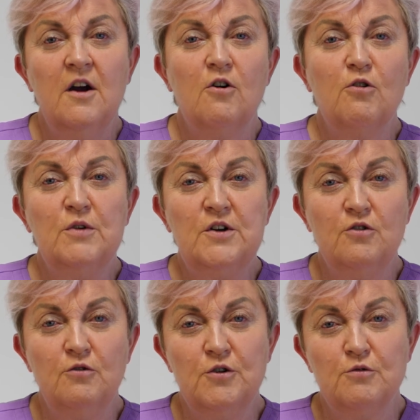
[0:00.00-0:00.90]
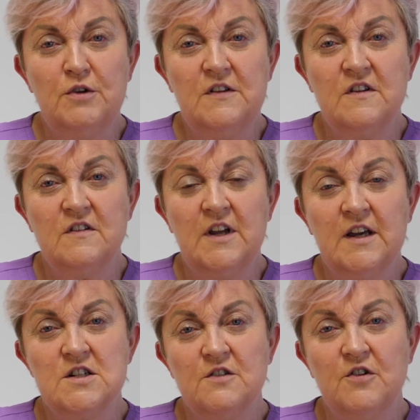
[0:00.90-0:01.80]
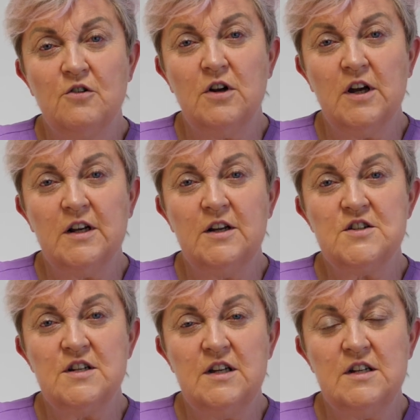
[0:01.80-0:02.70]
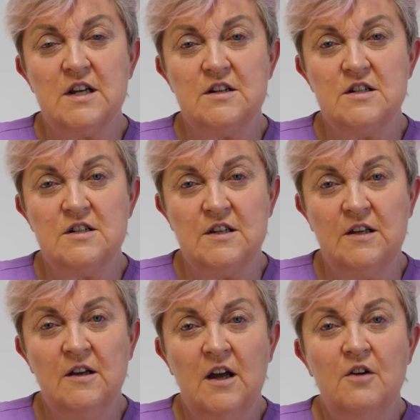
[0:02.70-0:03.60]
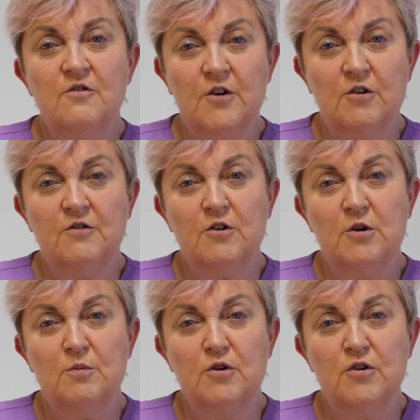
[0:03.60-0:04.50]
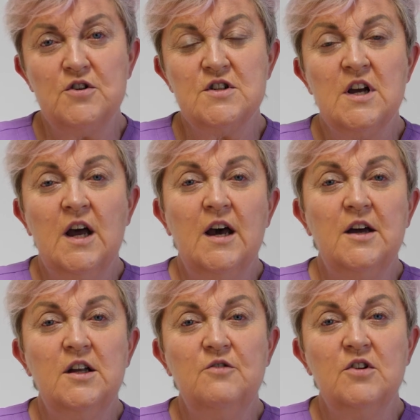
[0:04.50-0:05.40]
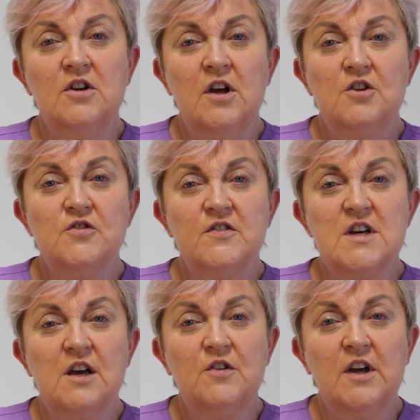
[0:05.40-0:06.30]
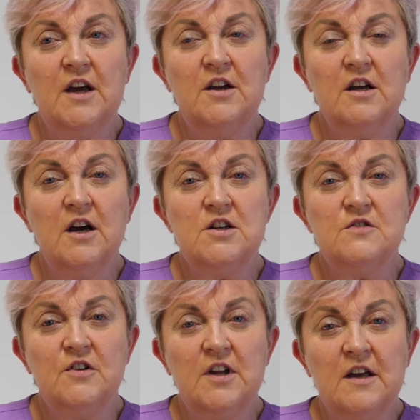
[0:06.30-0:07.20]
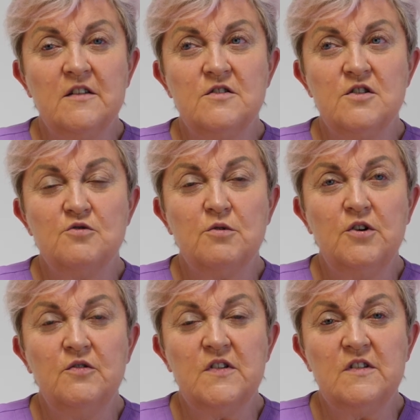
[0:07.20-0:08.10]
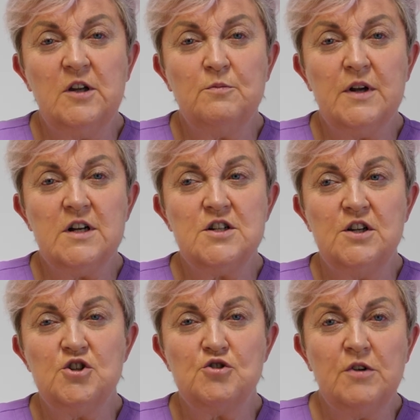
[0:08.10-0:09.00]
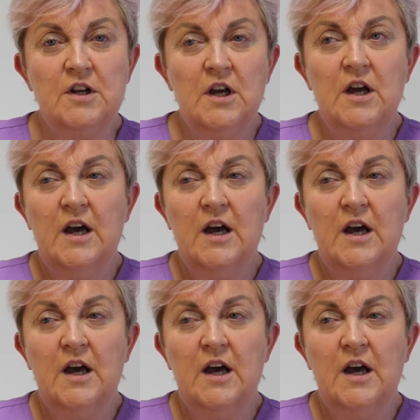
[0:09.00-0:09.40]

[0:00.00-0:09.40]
or we know you're rhesus negative and are likely to need anti-D. Very, very important. And even just having any kind of an accident where you have a seatbelt injury